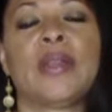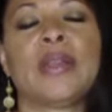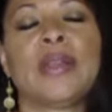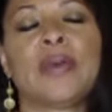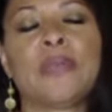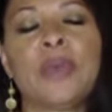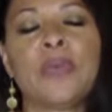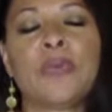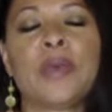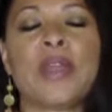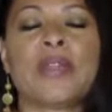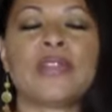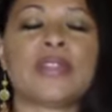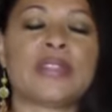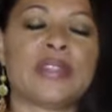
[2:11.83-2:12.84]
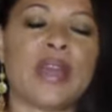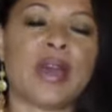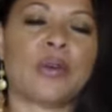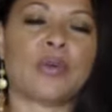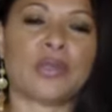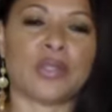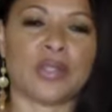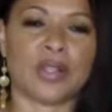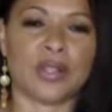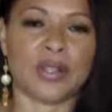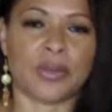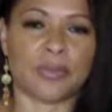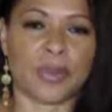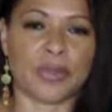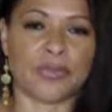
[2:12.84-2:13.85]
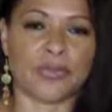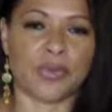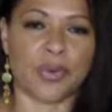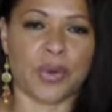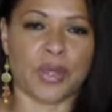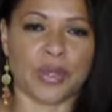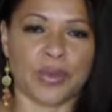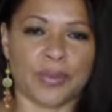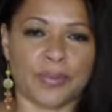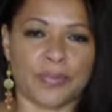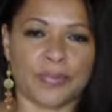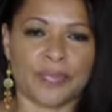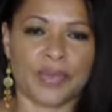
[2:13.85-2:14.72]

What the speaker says: Let me break this down just a little bit for you.